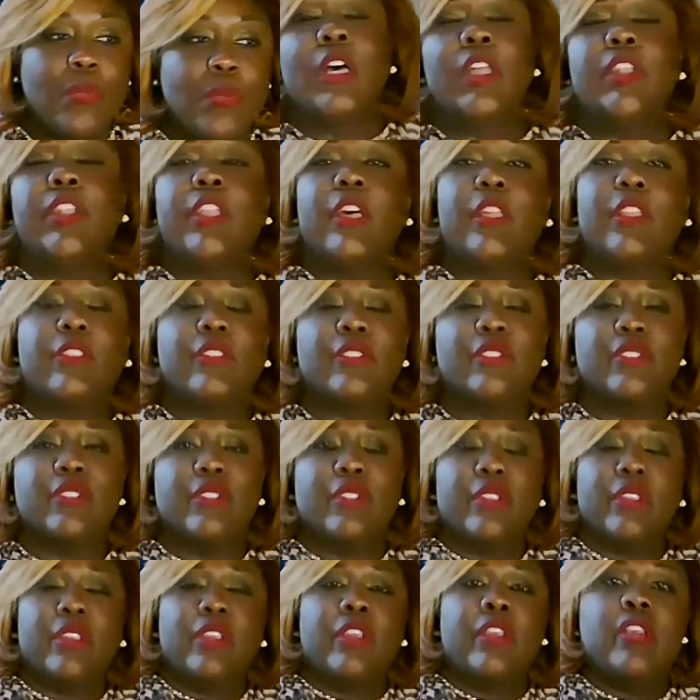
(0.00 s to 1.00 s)
Another
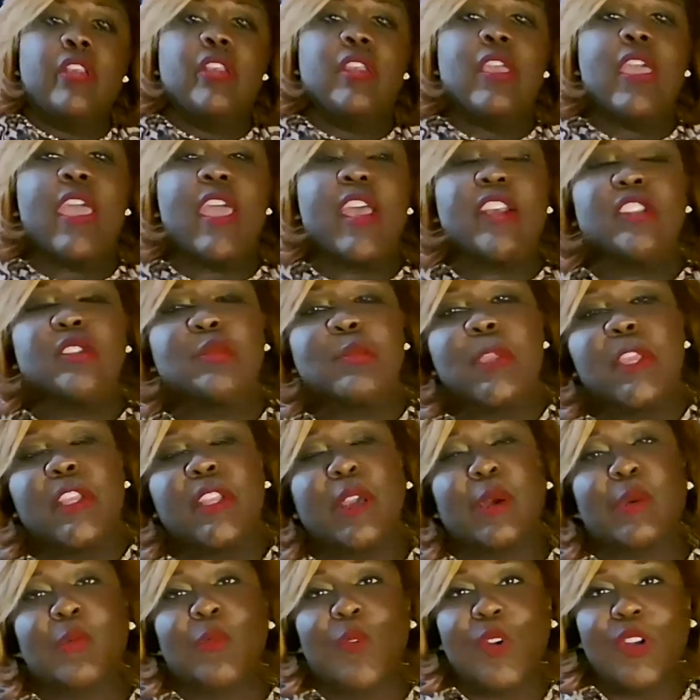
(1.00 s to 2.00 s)
aspect
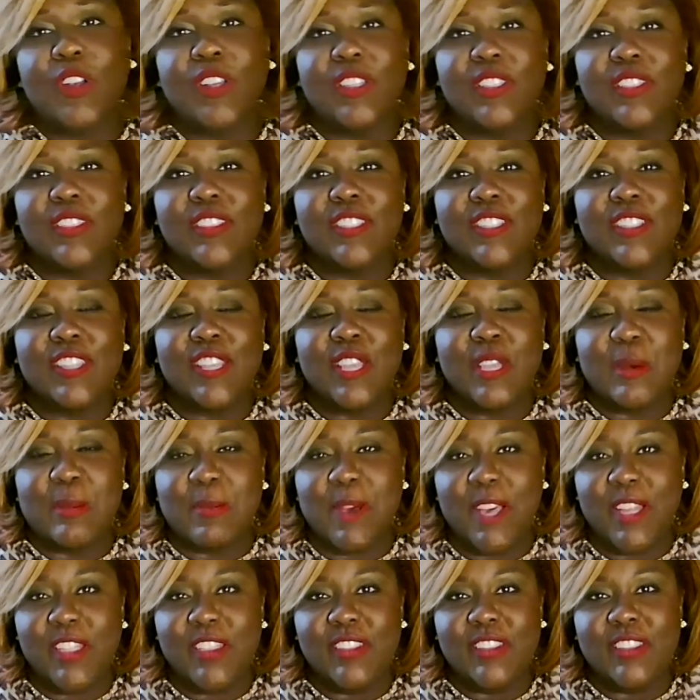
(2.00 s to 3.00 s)
I want us to think
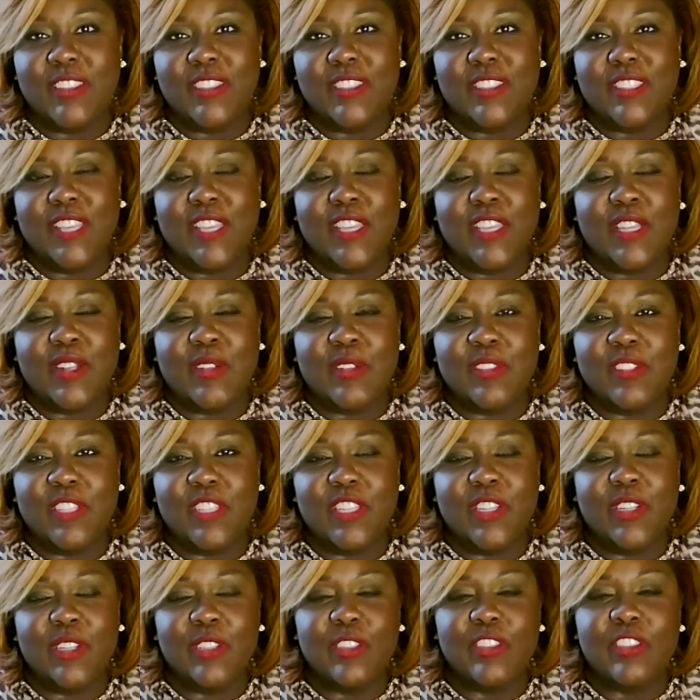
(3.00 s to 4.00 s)
about as executive
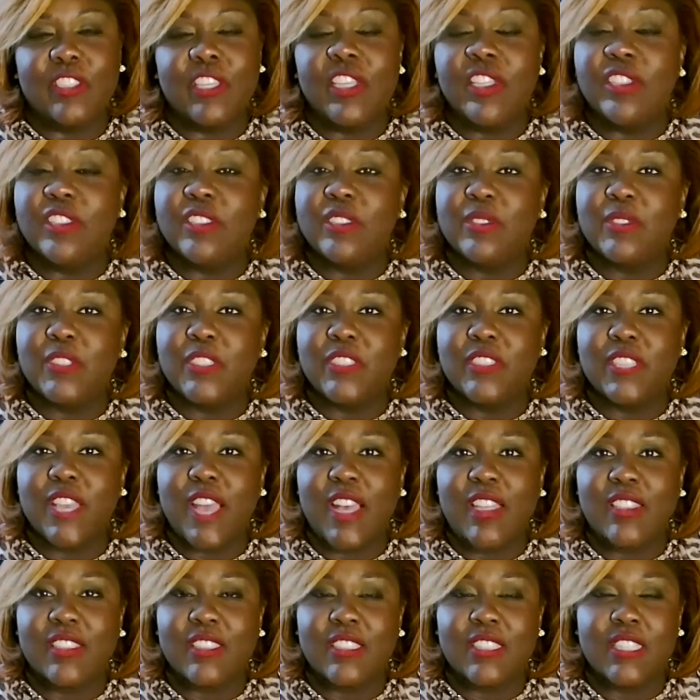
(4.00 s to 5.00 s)
leaders is
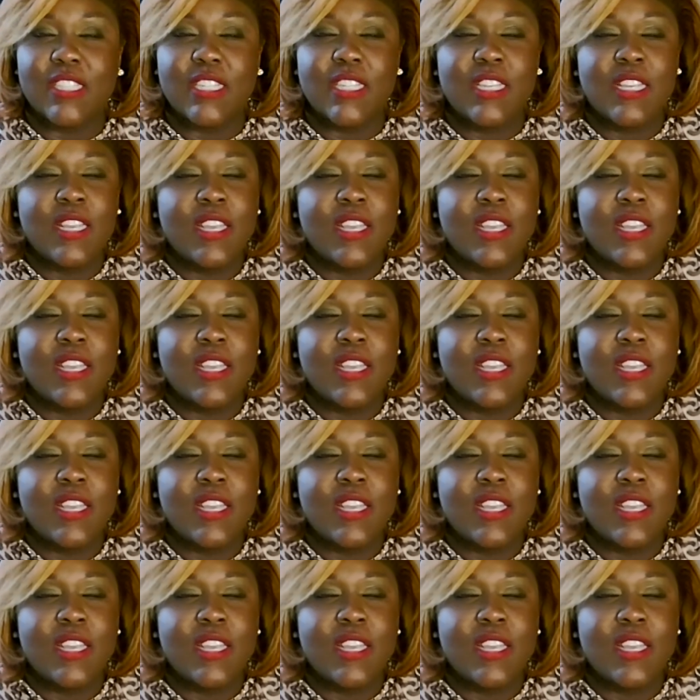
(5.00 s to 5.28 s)
viscosity.